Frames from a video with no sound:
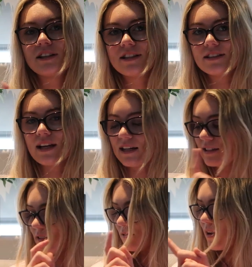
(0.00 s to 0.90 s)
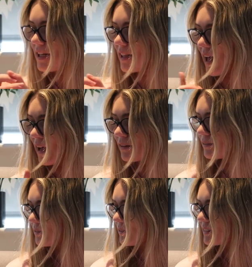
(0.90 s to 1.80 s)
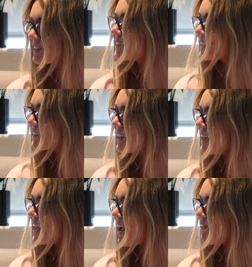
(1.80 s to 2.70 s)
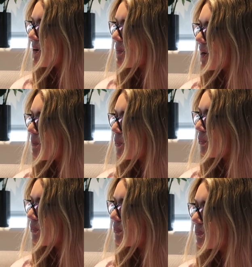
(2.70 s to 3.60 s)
She's sat right there. Isn't that right, Bella Boo?